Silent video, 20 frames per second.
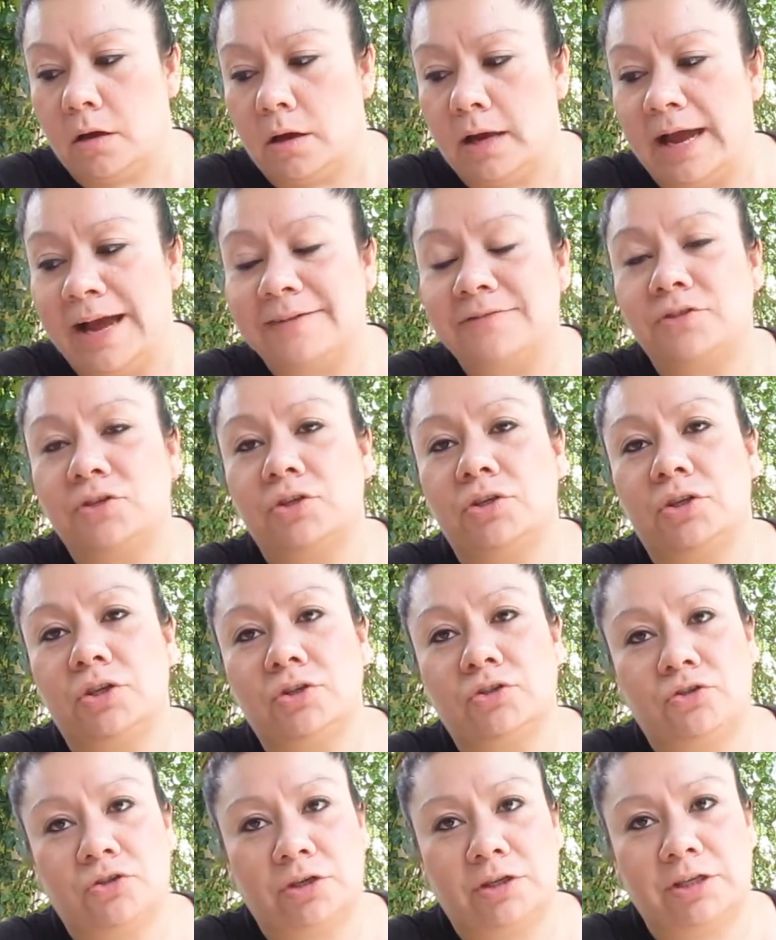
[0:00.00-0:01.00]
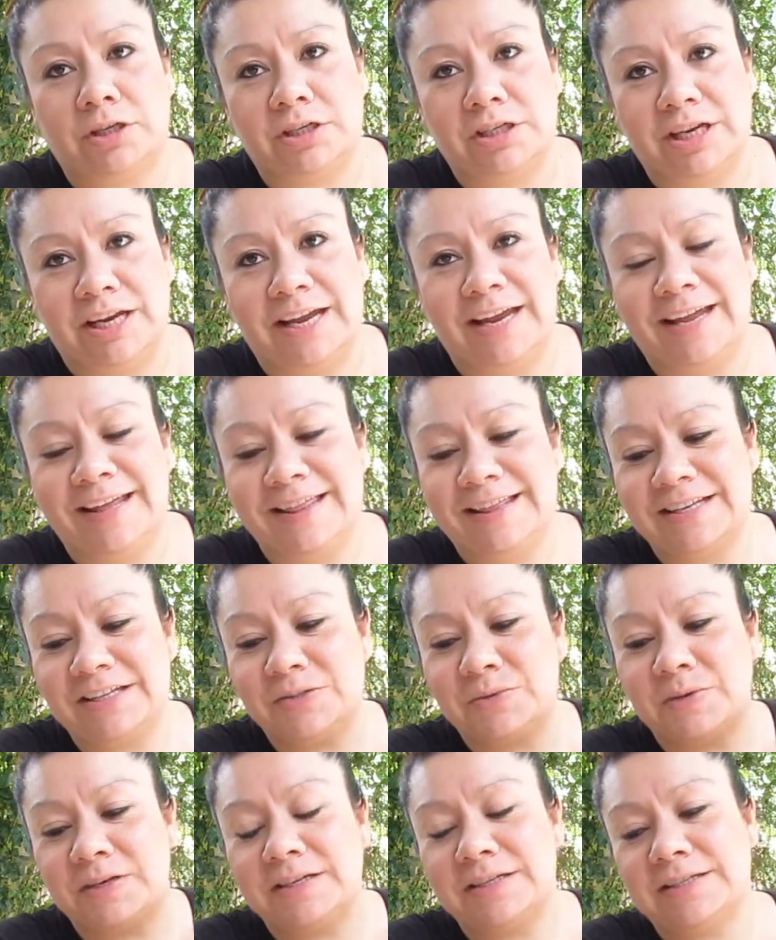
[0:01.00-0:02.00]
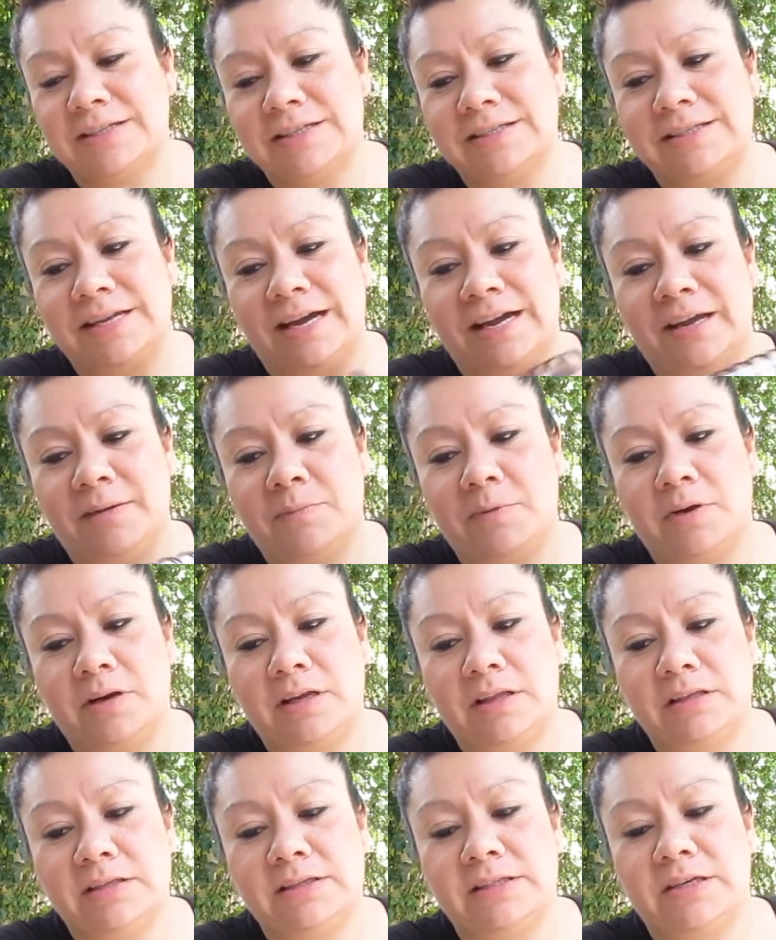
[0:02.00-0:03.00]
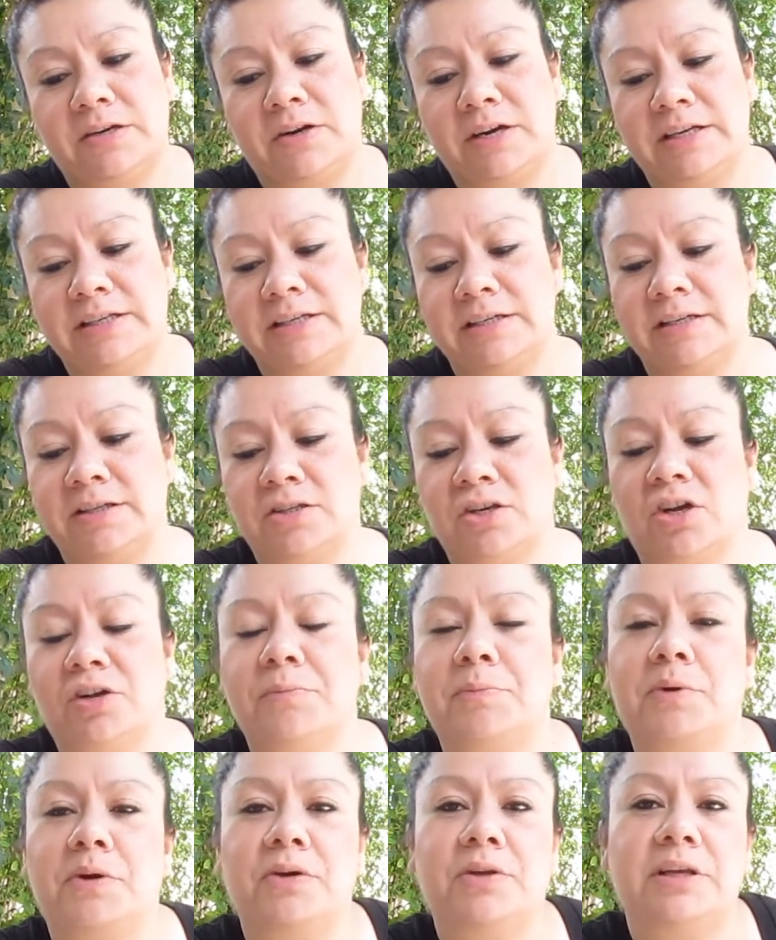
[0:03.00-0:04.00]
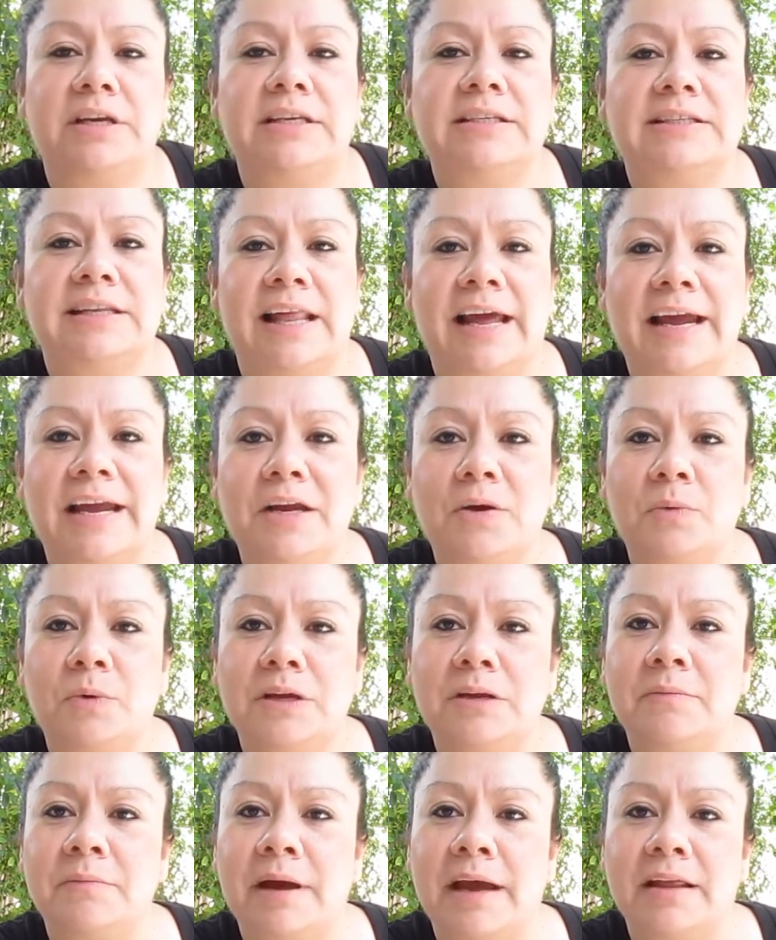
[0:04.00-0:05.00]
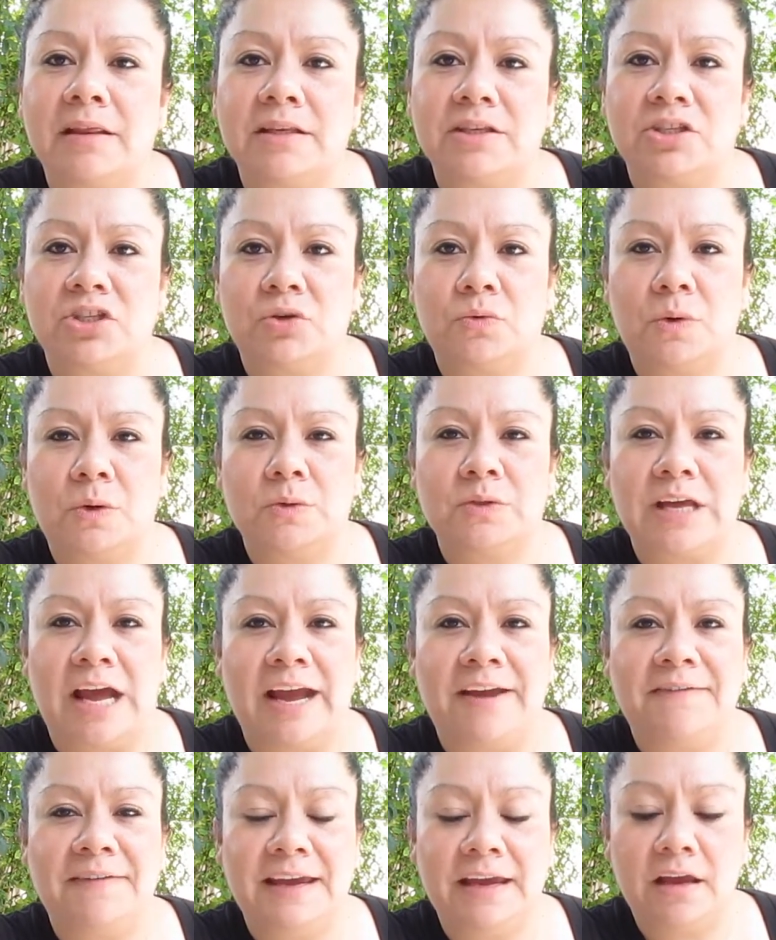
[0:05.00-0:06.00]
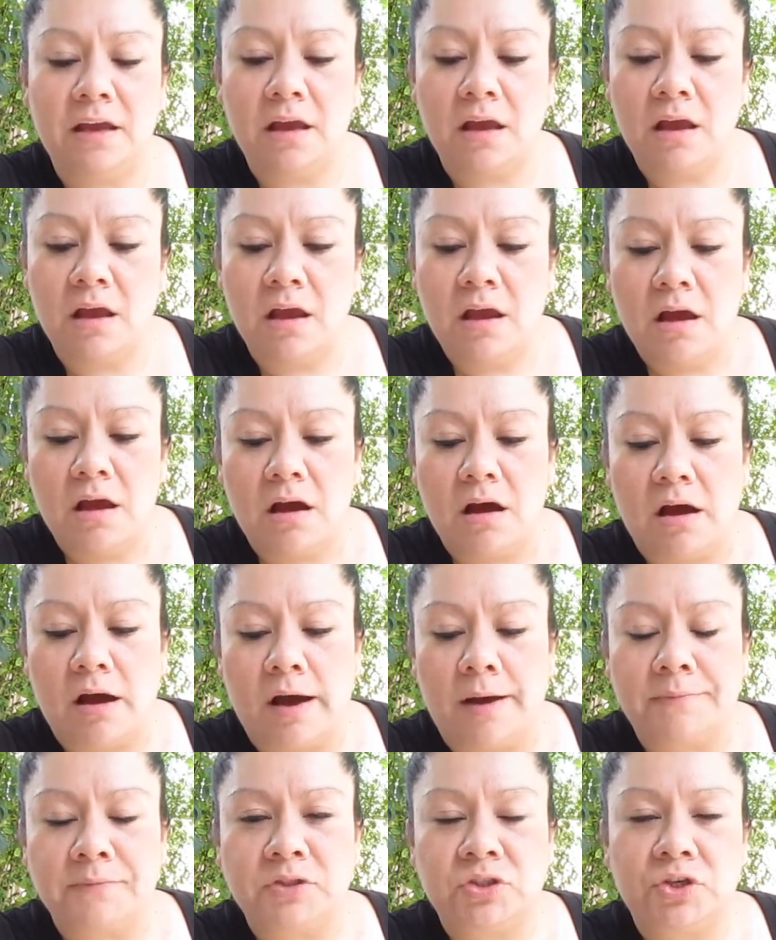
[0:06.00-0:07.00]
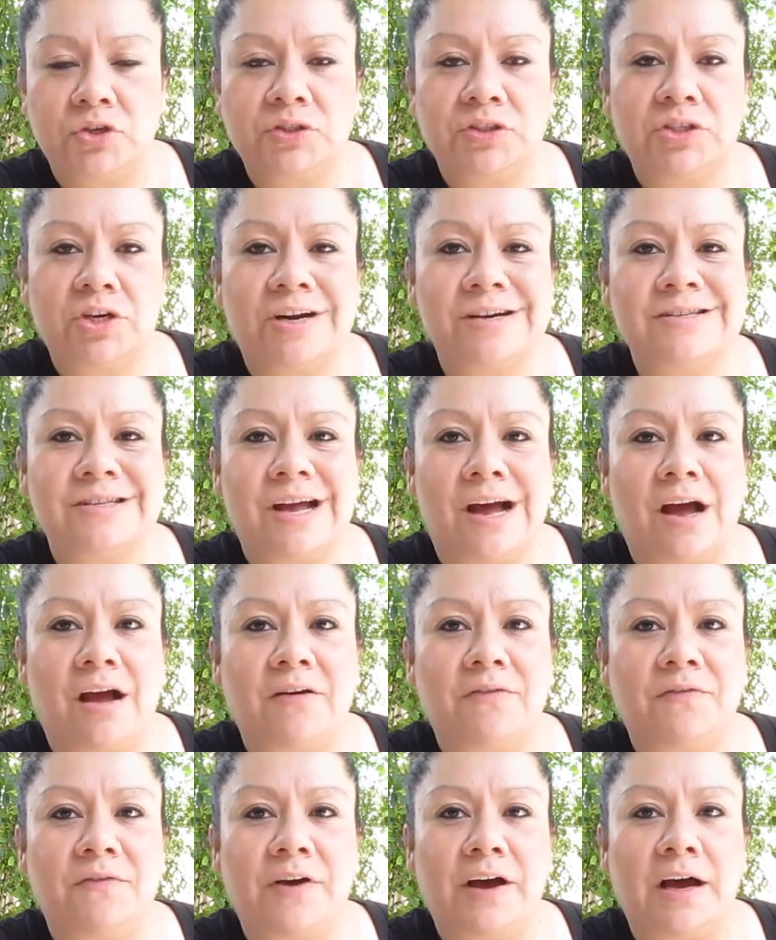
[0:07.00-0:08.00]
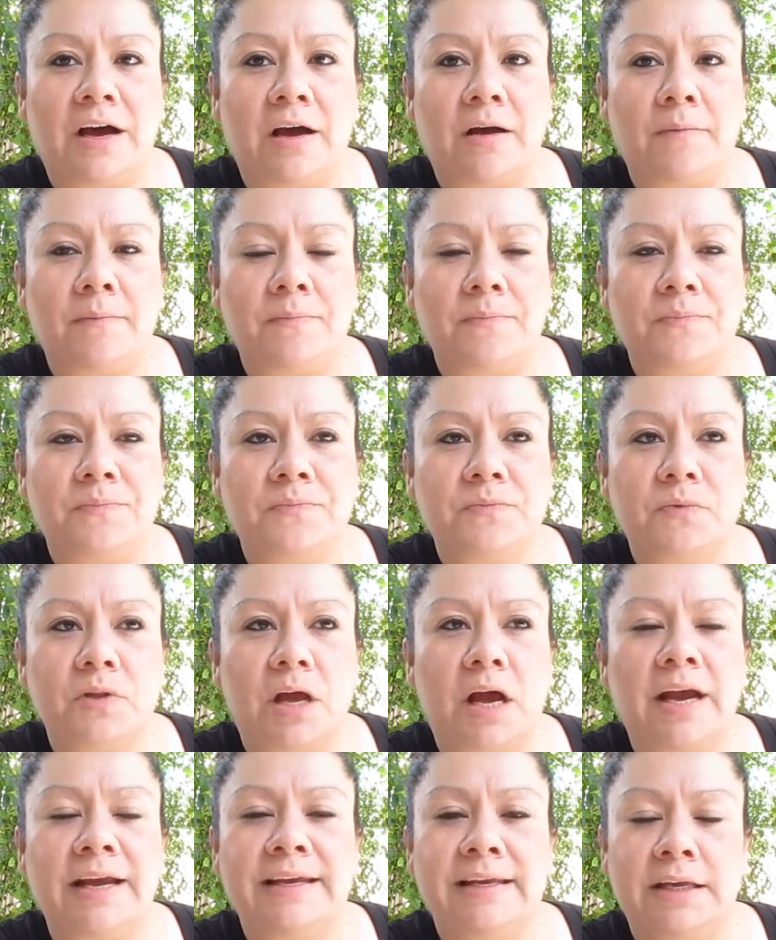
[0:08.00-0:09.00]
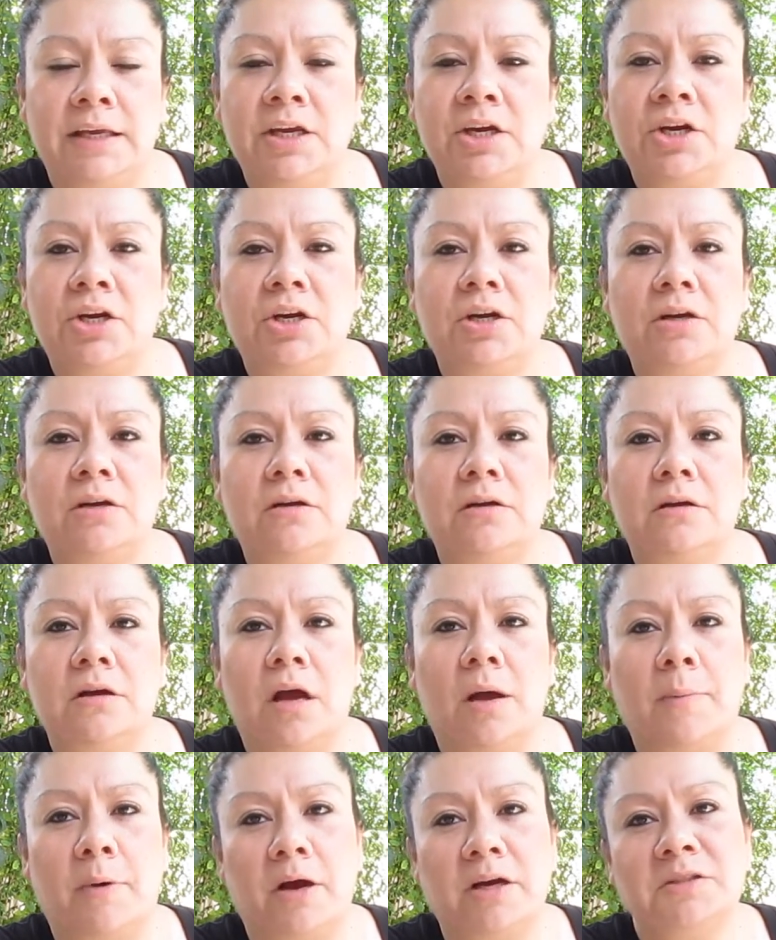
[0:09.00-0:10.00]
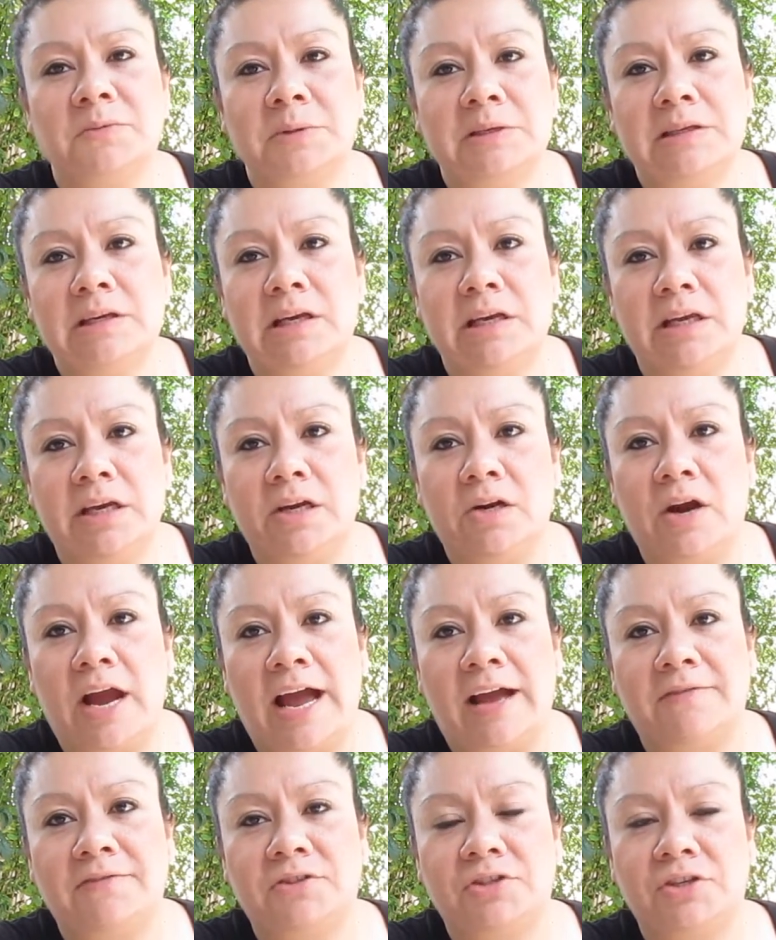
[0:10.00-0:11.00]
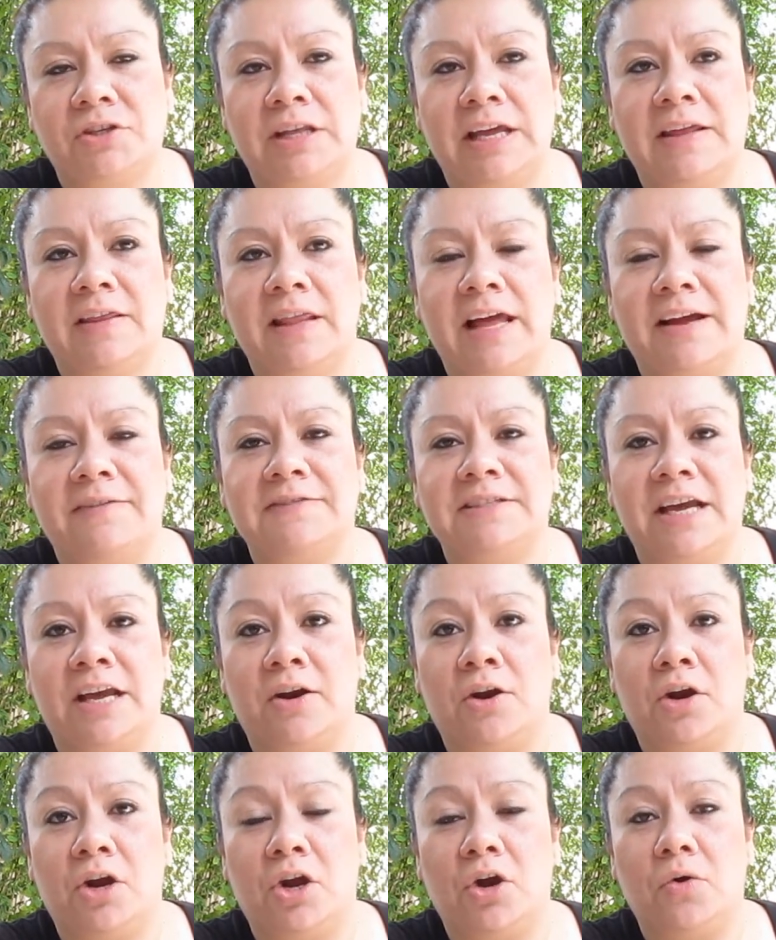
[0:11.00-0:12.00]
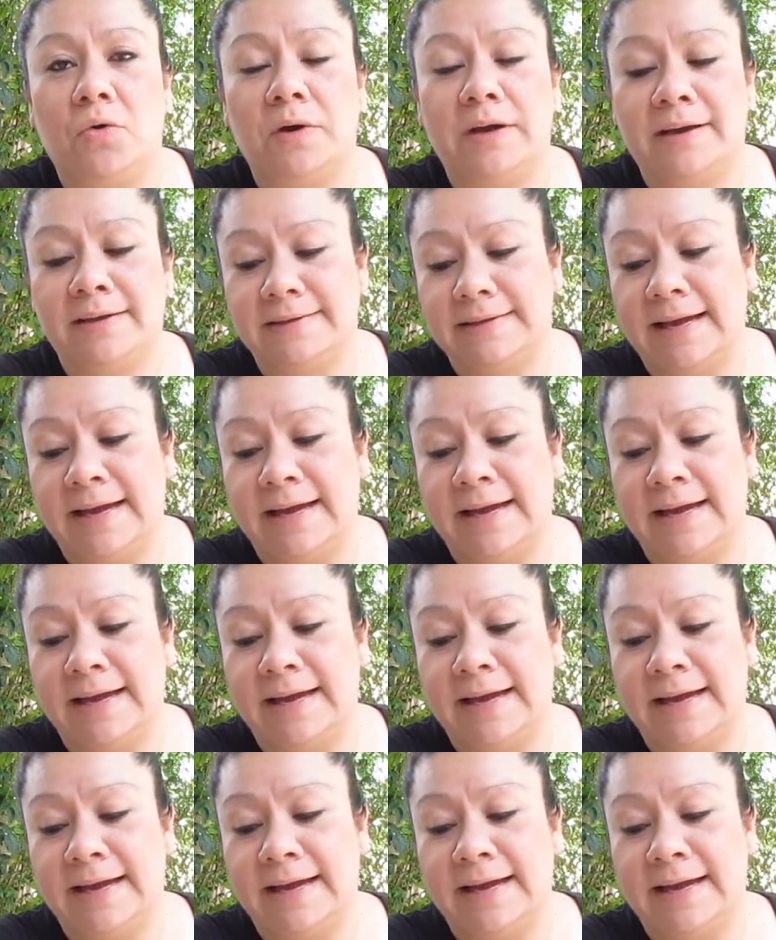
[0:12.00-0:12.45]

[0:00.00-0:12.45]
Afterglow trilogy. This one is the second book in the series and it's called Perilous Light, written by Alyssa Rose Ivy. So it starts off approximately a year after they left Energo.